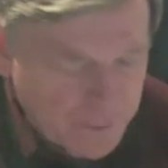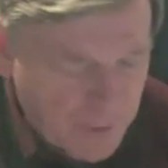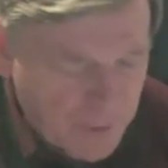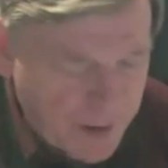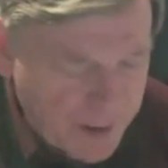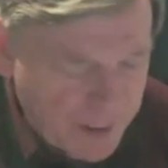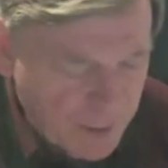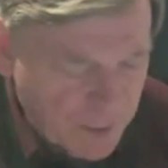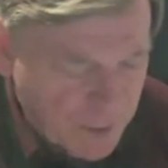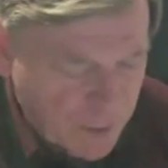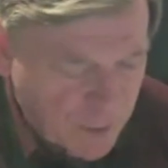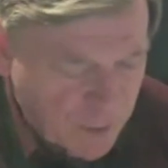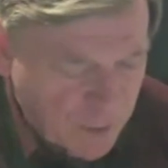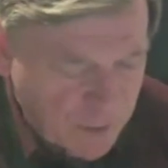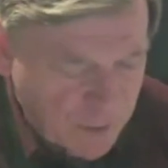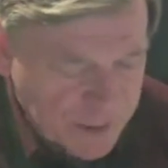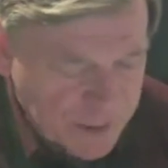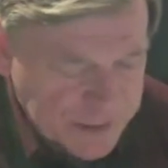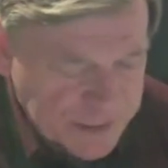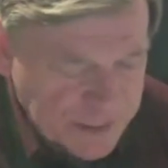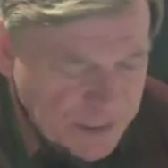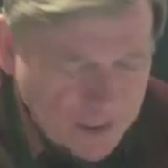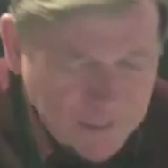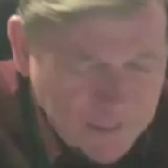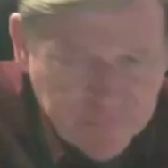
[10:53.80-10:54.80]
minor chord
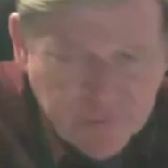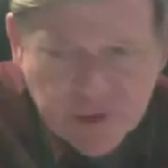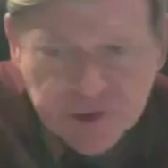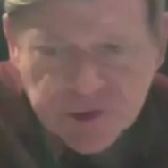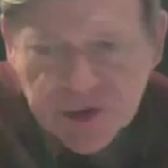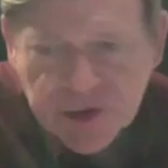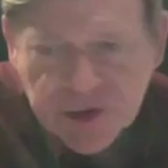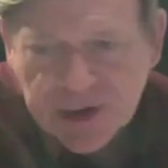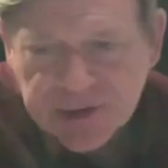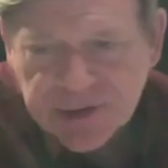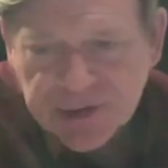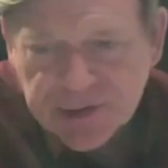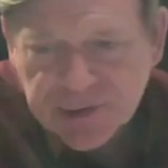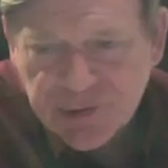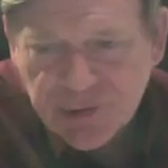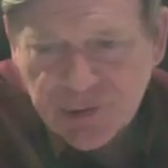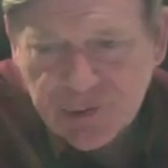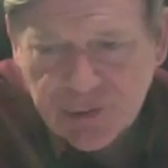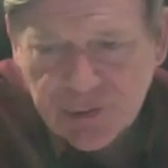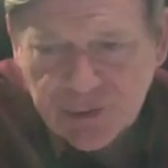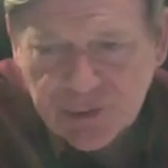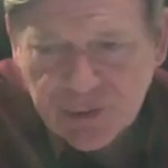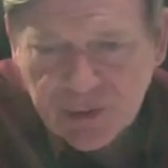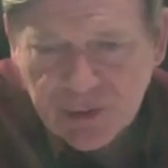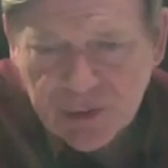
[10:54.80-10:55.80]
is not functioning as a
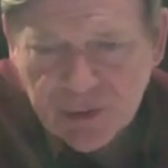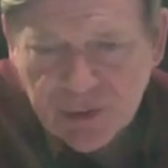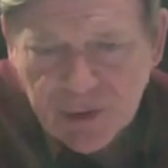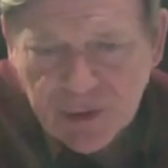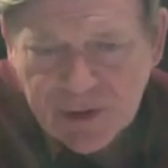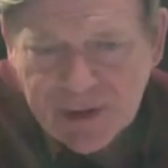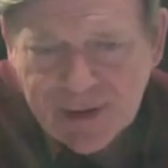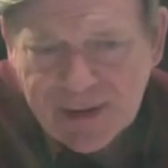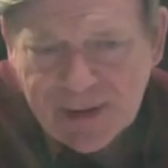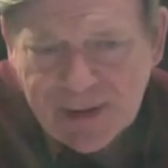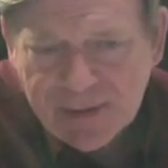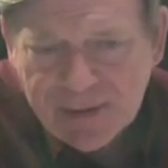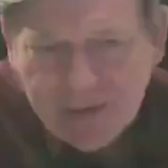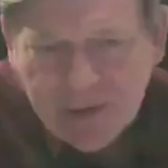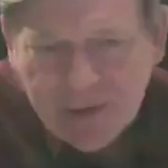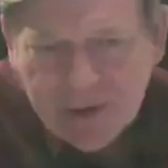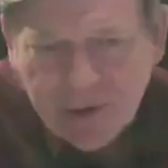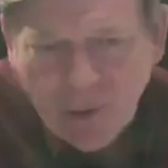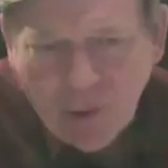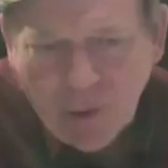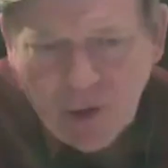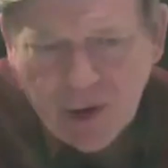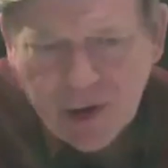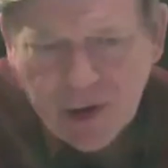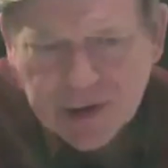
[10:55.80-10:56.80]
2, then
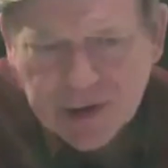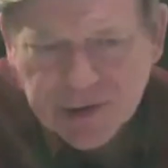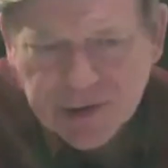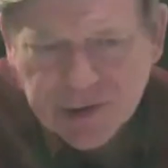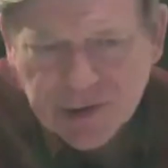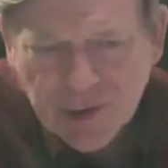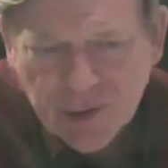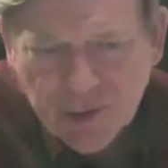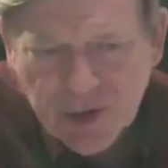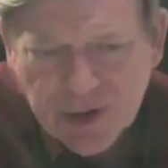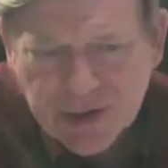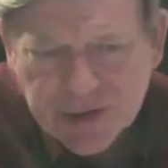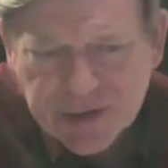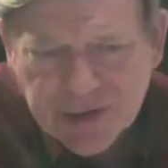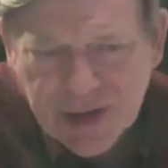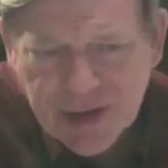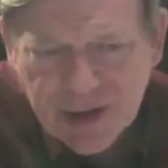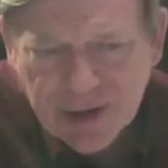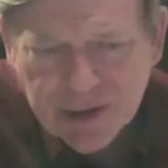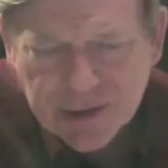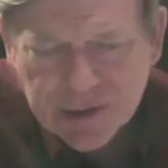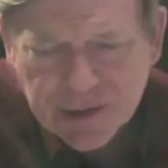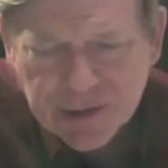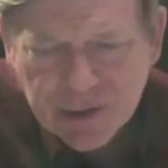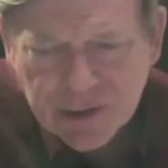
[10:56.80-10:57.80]
Dorian isn't your best
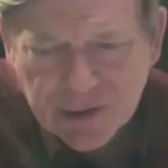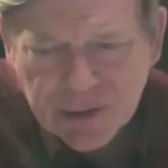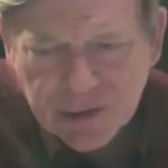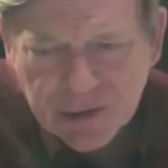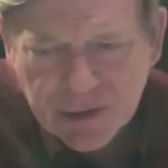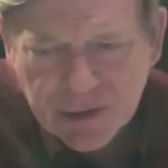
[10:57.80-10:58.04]
answer.